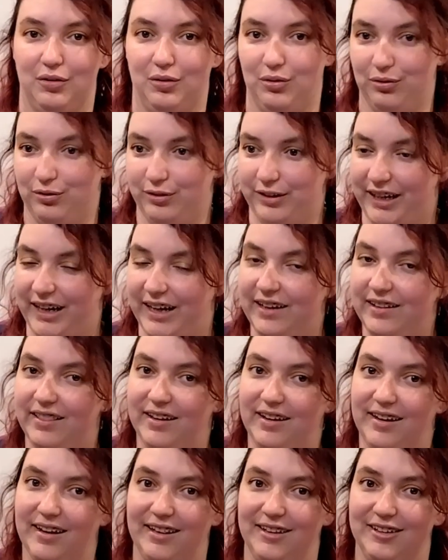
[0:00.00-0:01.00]
already in
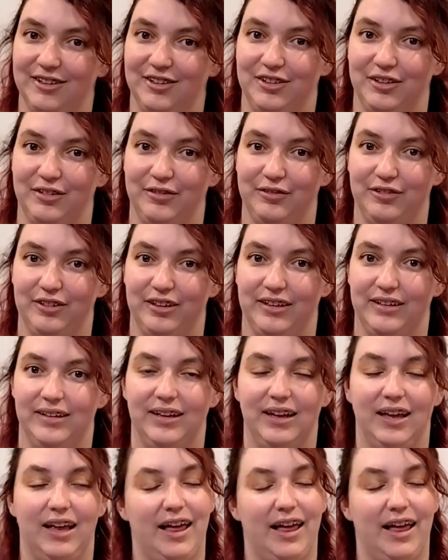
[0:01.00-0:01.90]
the colour shifter,